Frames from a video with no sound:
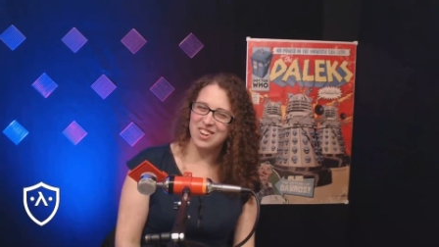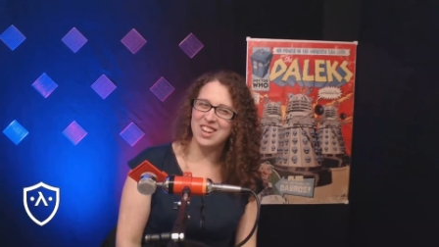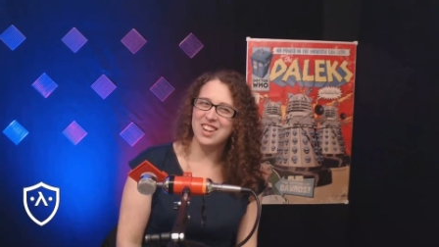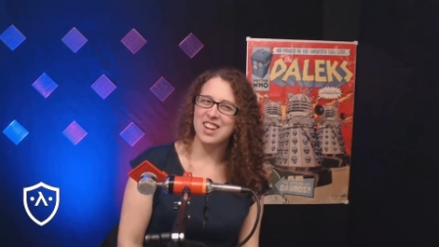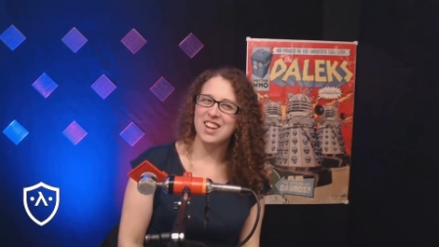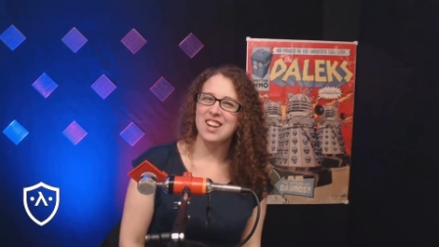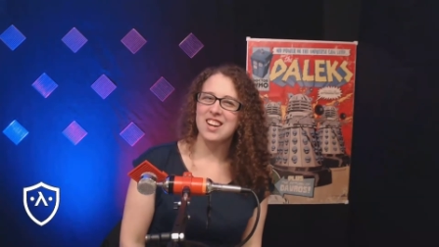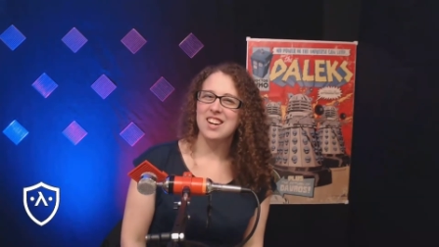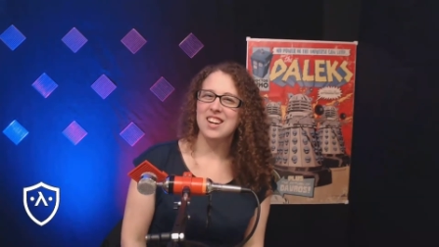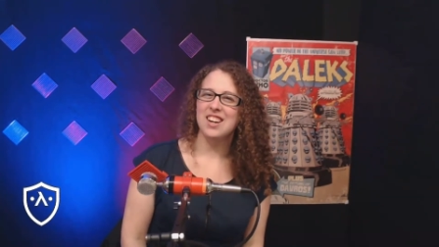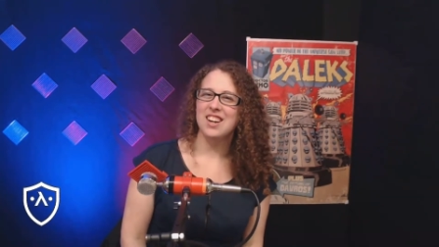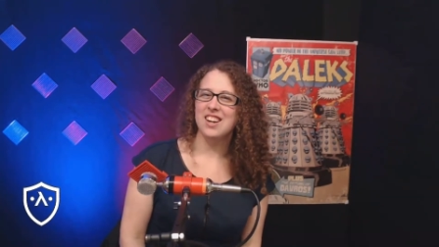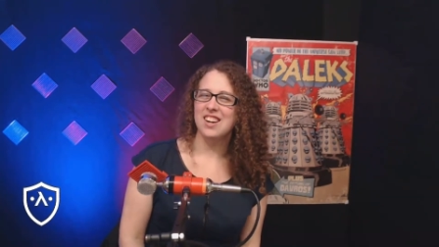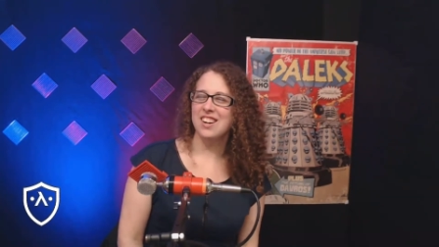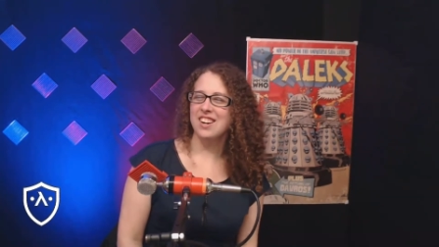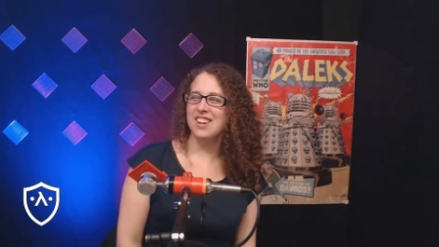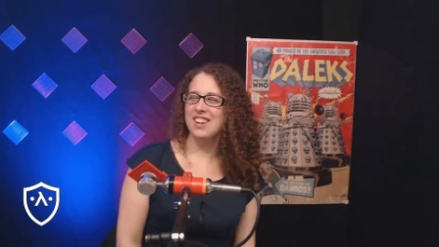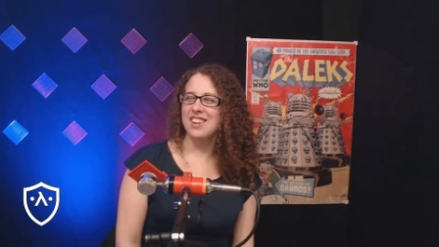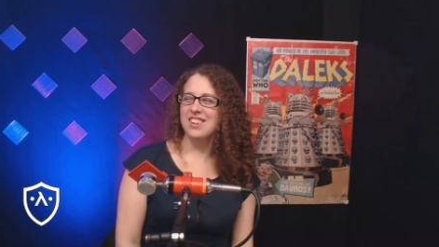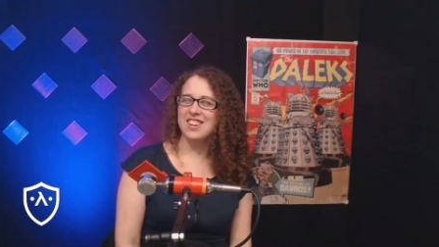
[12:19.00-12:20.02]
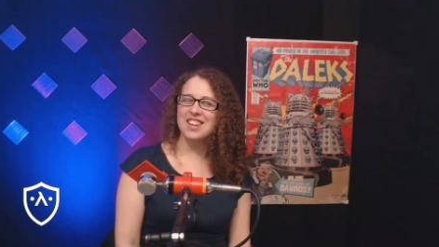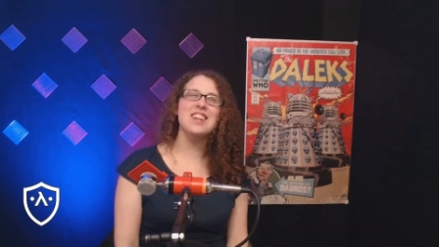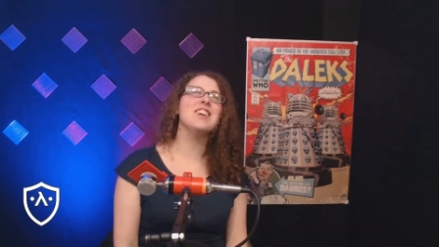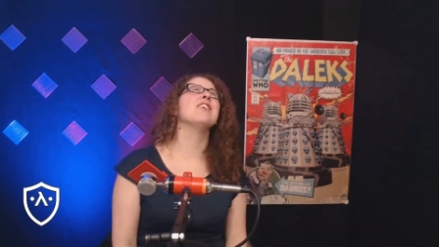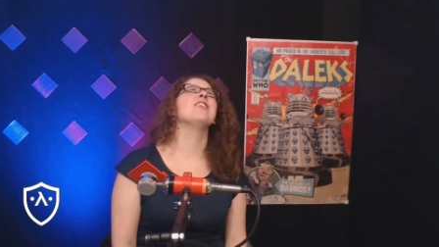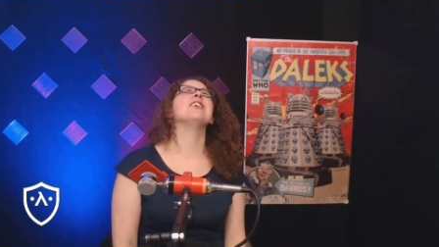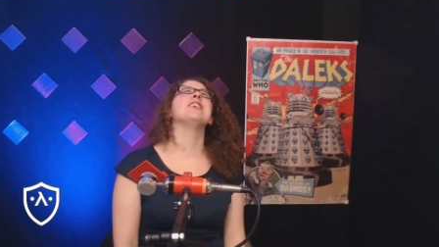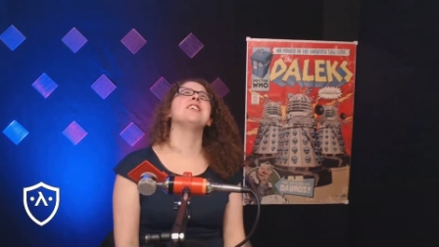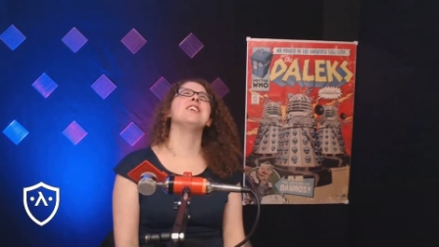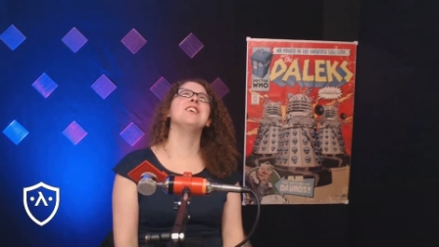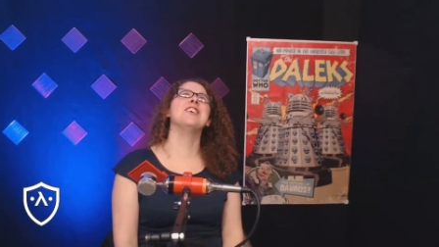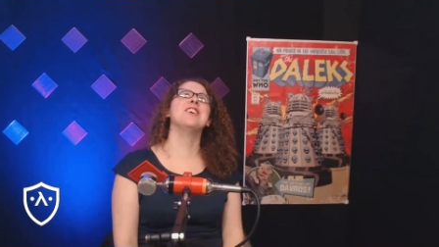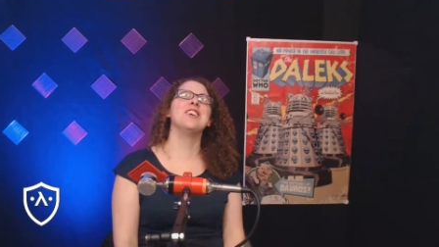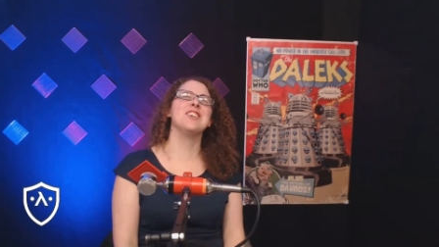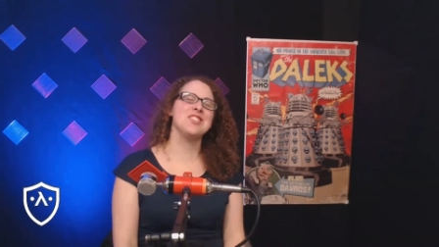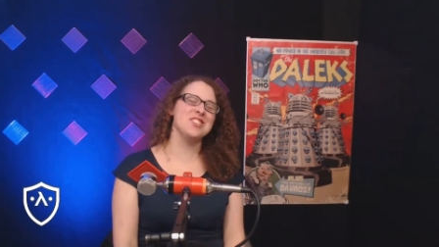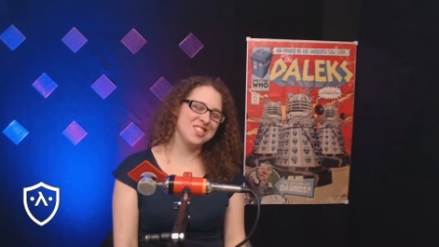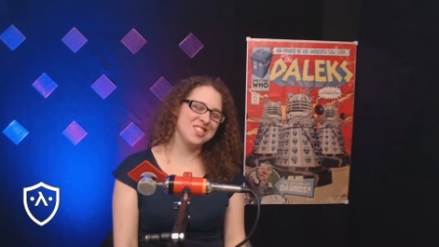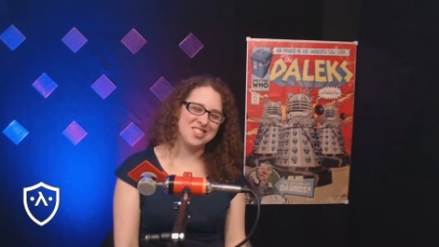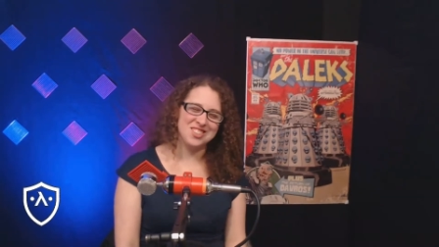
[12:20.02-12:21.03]
the original
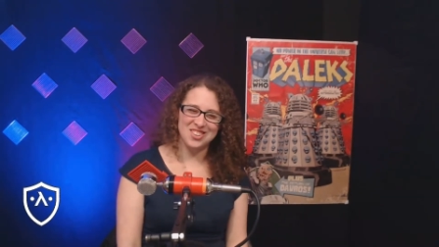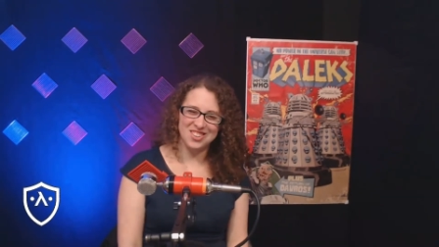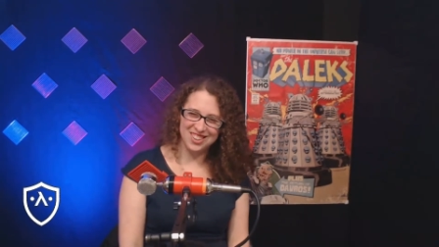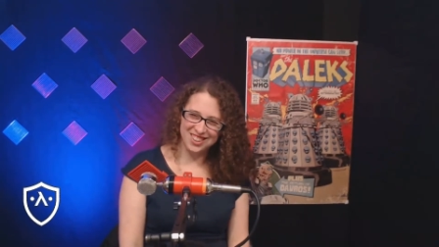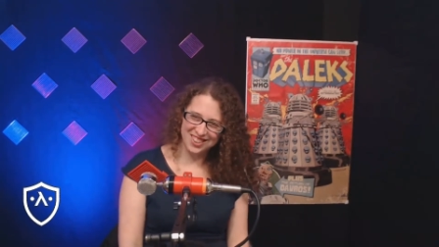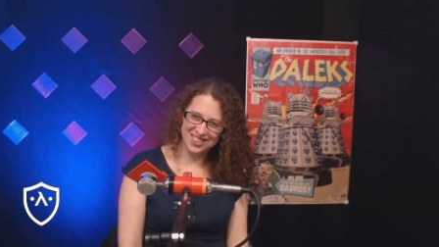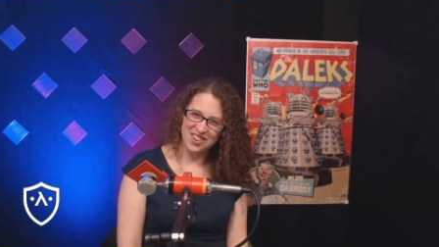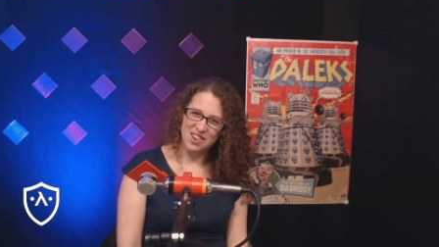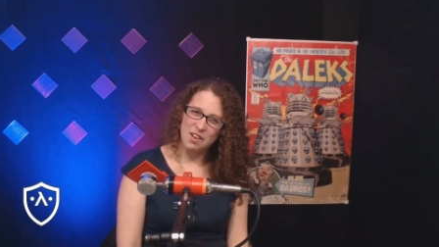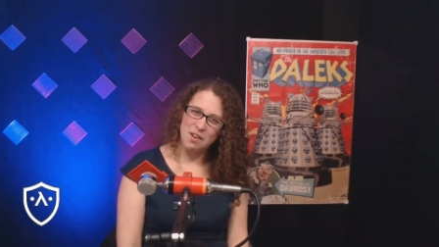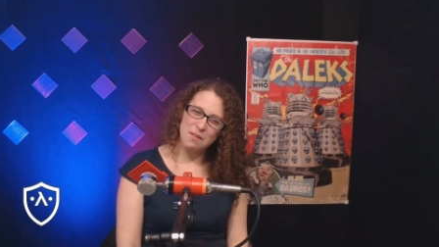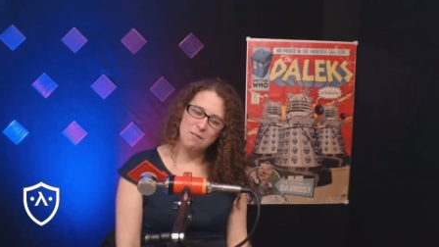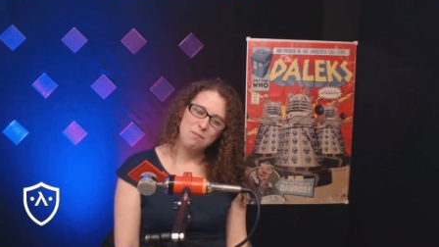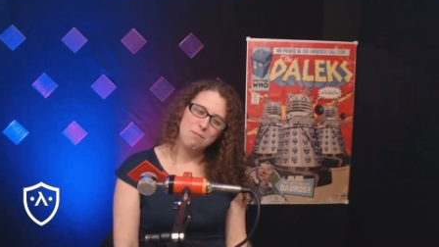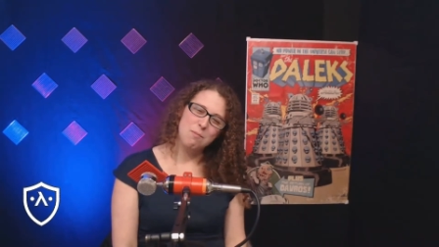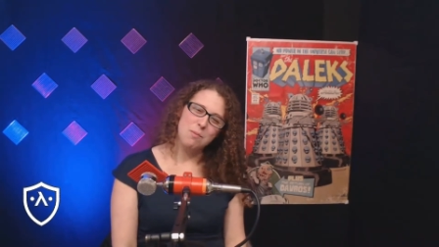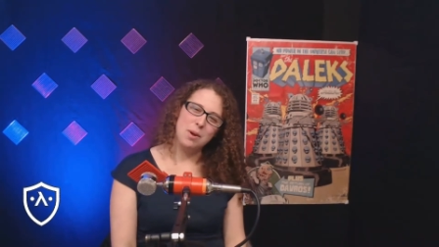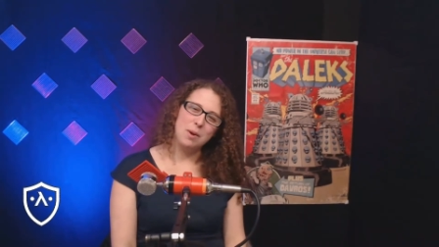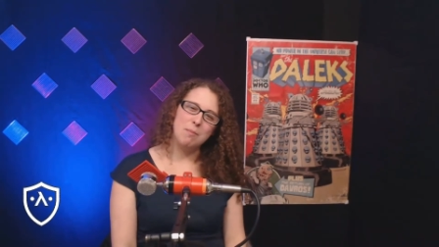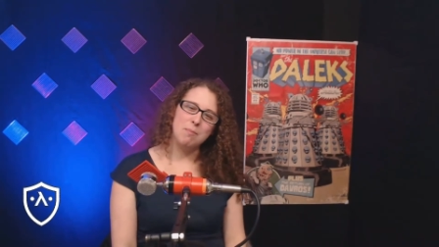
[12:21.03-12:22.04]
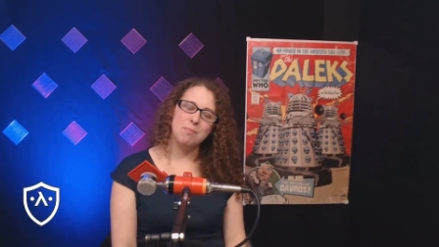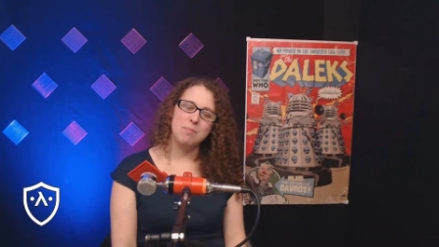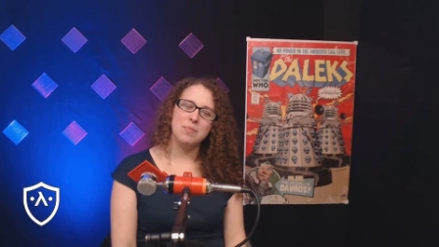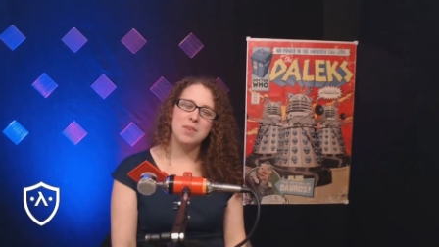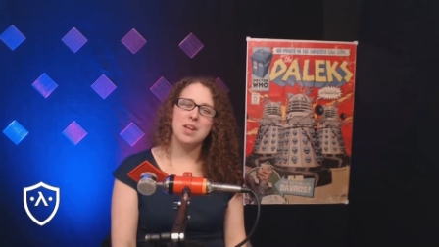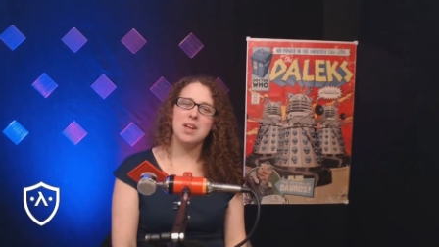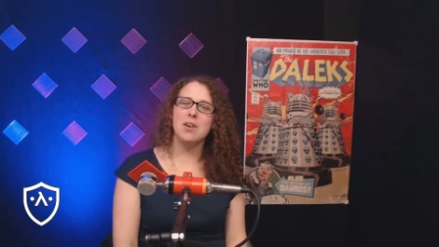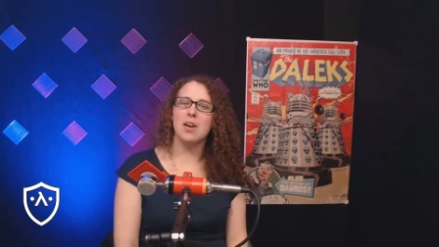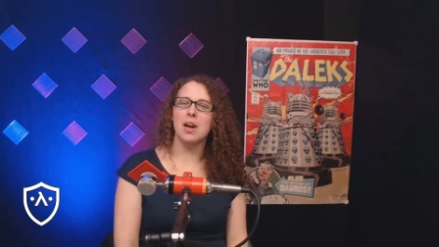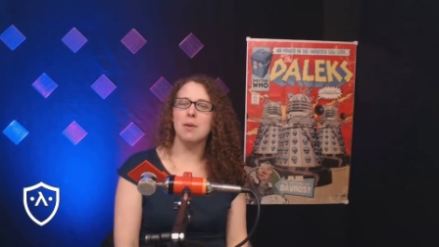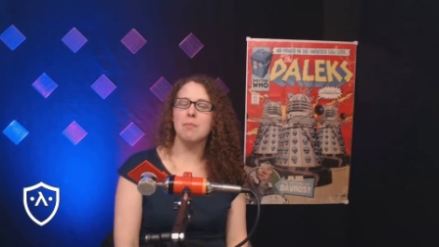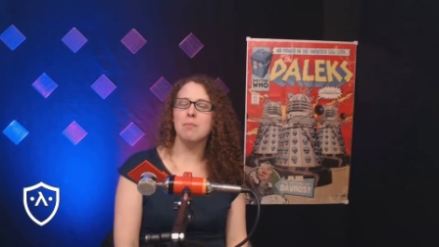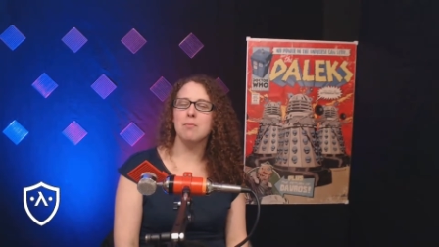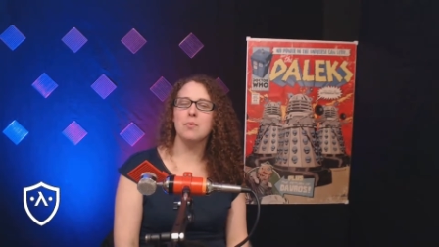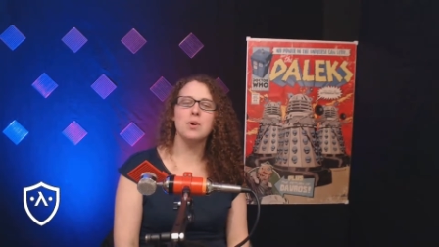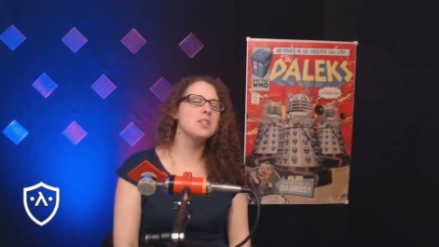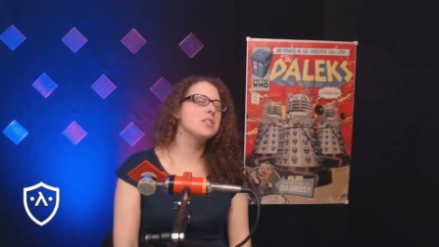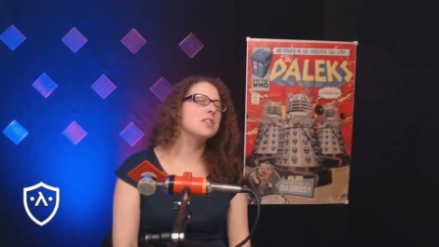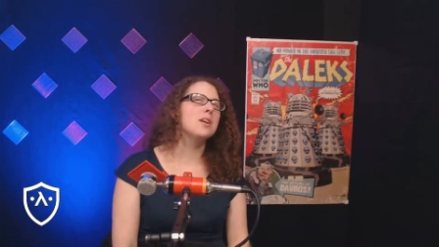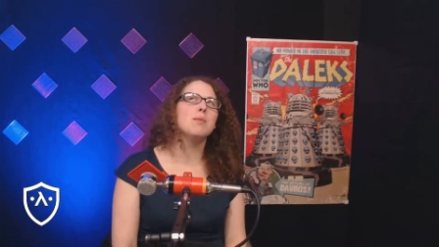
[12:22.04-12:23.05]
Christmas story. But okay,
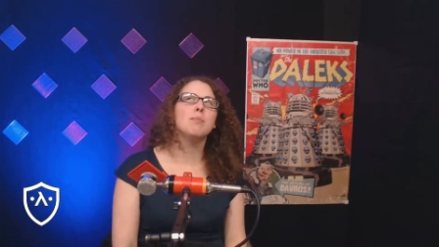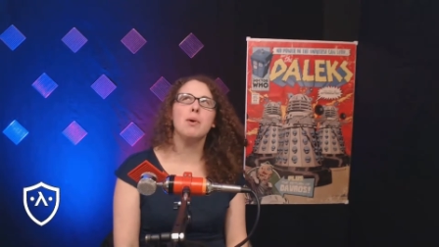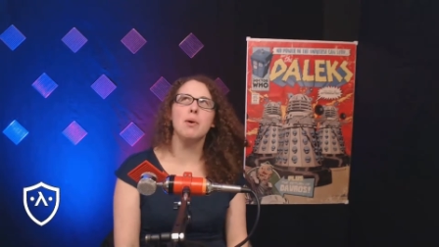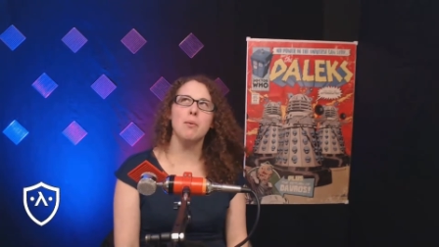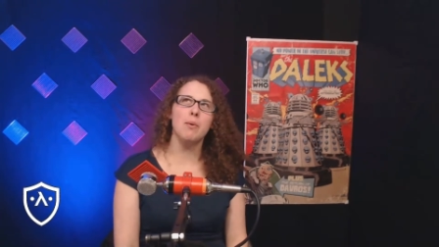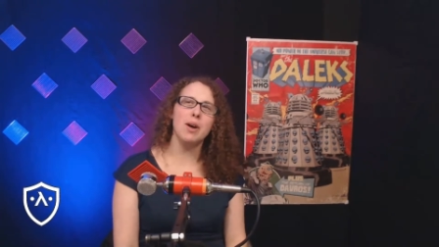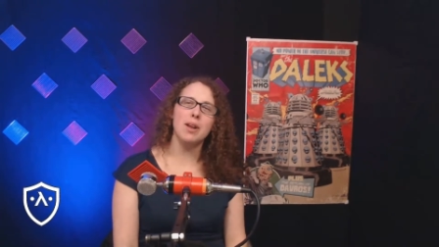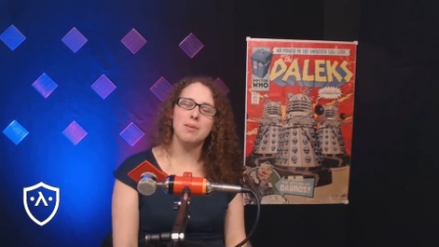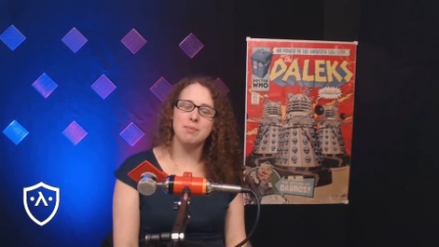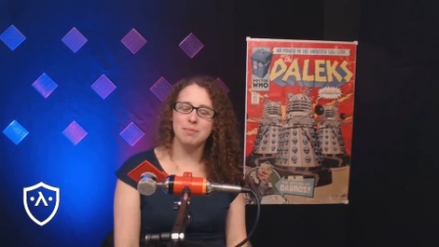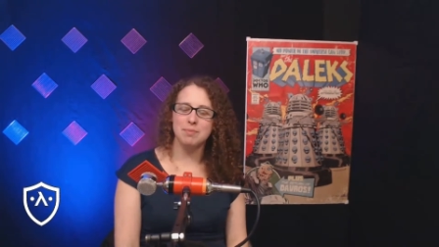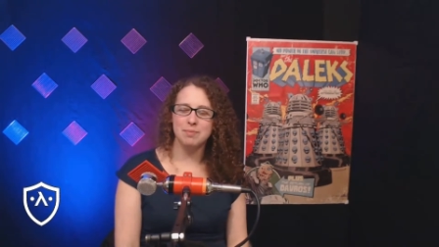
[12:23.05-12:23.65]
what's number 1?